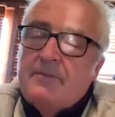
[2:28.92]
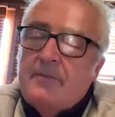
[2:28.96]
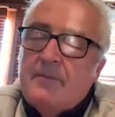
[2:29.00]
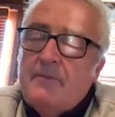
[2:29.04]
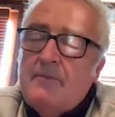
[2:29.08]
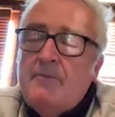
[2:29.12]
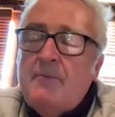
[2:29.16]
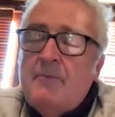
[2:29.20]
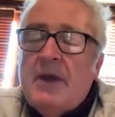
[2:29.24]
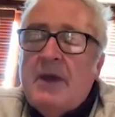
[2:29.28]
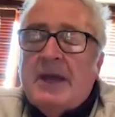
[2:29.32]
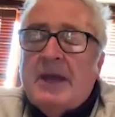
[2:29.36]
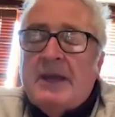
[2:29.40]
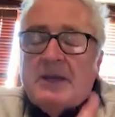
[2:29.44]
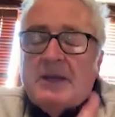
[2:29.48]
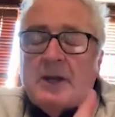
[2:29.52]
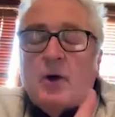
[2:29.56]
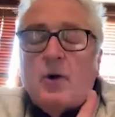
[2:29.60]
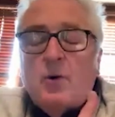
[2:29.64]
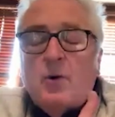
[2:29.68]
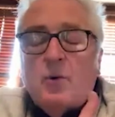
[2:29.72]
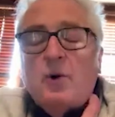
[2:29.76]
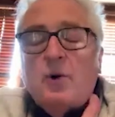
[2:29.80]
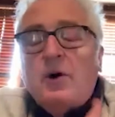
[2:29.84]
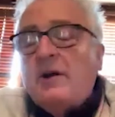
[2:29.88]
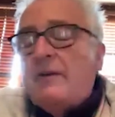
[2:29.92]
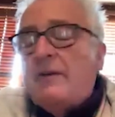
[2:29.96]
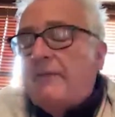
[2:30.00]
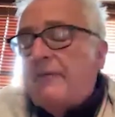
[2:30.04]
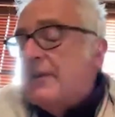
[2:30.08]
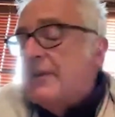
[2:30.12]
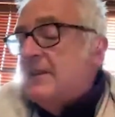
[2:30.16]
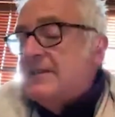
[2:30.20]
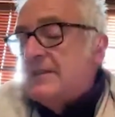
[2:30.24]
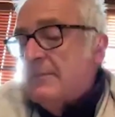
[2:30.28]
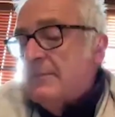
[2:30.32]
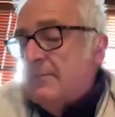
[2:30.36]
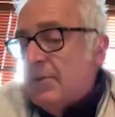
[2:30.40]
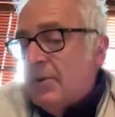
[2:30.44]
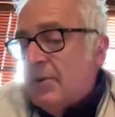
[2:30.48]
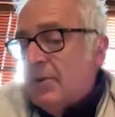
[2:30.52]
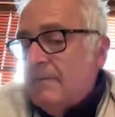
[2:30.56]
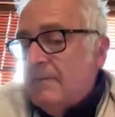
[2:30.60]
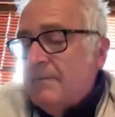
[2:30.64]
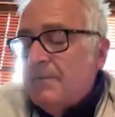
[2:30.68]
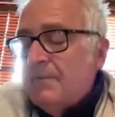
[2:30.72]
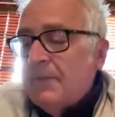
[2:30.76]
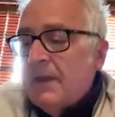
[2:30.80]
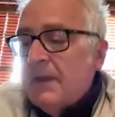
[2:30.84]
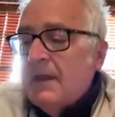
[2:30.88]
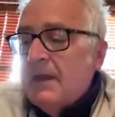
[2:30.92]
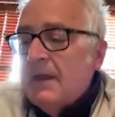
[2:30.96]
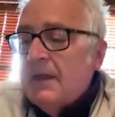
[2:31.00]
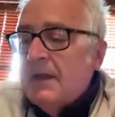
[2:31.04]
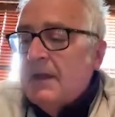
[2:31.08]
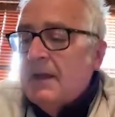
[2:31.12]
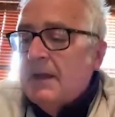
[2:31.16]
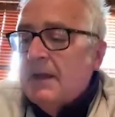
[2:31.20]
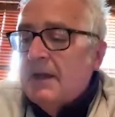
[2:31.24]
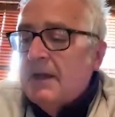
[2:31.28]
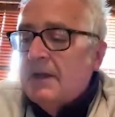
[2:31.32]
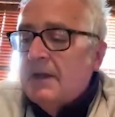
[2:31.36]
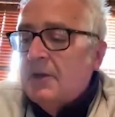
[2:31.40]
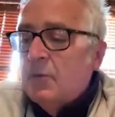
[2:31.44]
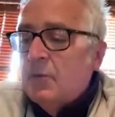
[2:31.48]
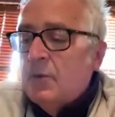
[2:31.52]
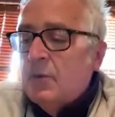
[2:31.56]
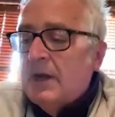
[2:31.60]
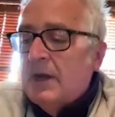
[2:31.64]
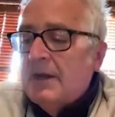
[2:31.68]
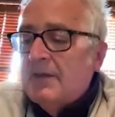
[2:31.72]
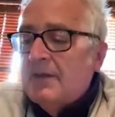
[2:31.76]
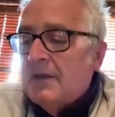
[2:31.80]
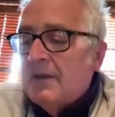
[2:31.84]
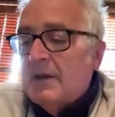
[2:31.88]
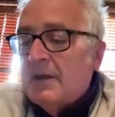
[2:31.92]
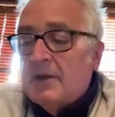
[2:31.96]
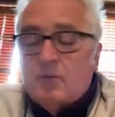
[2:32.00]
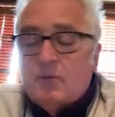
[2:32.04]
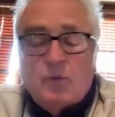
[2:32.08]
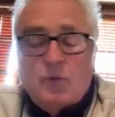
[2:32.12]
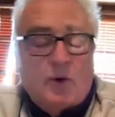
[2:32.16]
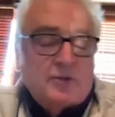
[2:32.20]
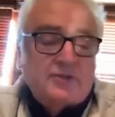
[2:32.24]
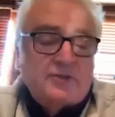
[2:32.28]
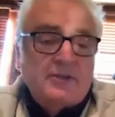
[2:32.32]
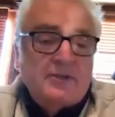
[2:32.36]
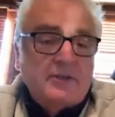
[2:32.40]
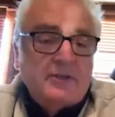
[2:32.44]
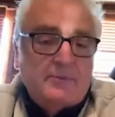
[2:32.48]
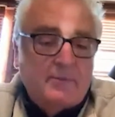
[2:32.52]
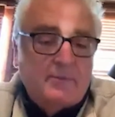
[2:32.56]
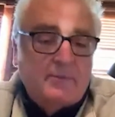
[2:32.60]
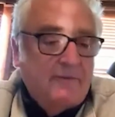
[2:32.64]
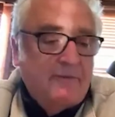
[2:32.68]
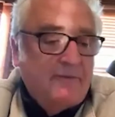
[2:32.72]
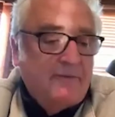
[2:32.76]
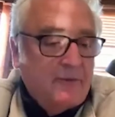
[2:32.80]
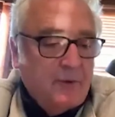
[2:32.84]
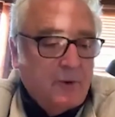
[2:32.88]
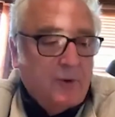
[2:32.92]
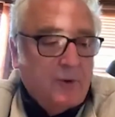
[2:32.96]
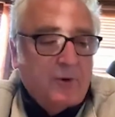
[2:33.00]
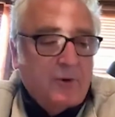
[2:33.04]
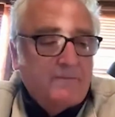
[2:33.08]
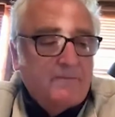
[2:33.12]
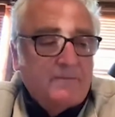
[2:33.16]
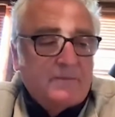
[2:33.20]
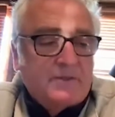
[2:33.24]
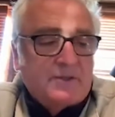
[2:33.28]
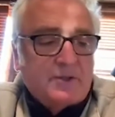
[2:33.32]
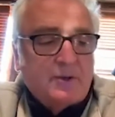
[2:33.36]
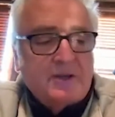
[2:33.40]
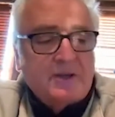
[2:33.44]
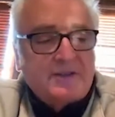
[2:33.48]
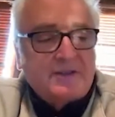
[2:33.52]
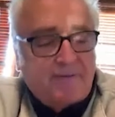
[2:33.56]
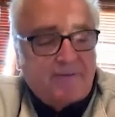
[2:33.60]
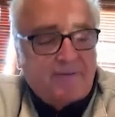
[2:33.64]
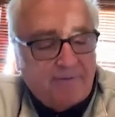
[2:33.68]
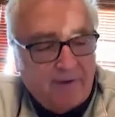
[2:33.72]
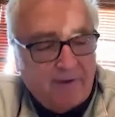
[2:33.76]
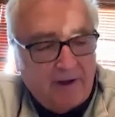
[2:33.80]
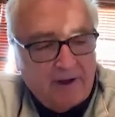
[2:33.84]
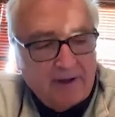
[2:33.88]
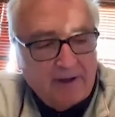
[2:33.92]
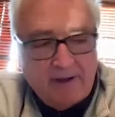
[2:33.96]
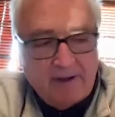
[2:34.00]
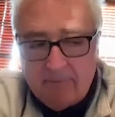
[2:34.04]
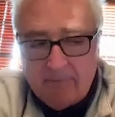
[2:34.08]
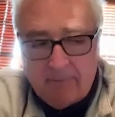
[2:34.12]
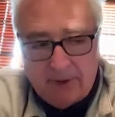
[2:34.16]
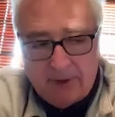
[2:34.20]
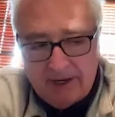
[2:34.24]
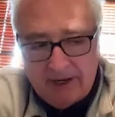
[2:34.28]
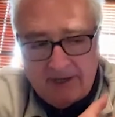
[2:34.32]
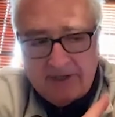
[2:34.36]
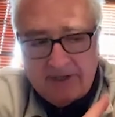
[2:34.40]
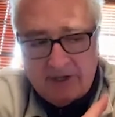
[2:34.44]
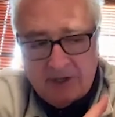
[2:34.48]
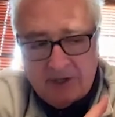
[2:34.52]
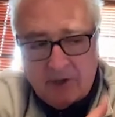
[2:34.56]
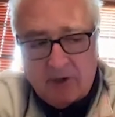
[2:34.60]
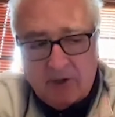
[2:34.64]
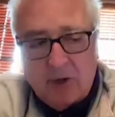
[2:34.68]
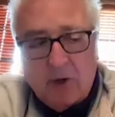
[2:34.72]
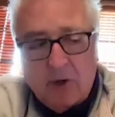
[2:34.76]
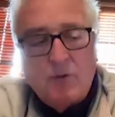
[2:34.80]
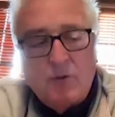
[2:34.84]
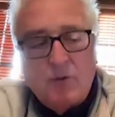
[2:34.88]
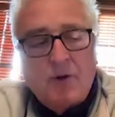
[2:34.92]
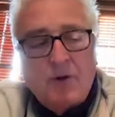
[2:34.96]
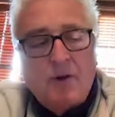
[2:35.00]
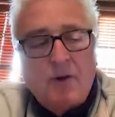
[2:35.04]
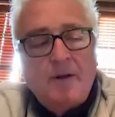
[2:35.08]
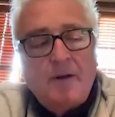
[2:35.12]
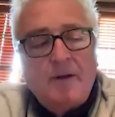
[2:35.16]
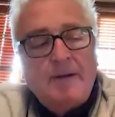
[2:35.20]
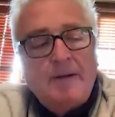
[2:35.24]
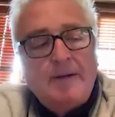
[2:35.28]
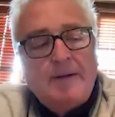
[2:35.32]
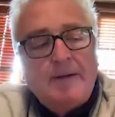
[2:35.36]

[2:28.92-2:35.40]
made our work visible in a way that it wasn't before. So it's fine playing to your local